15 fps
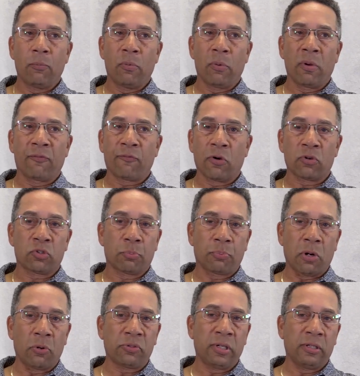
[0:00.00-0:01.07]
when we first
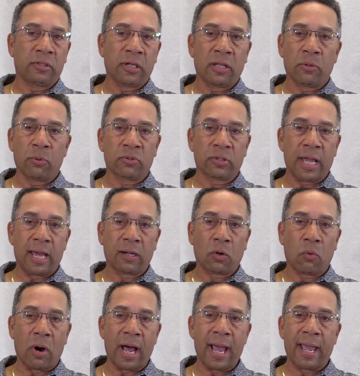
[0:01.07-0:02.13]
approached each other, it was kind
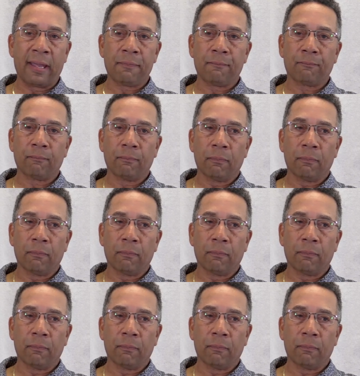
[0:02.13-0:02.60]
of quiet.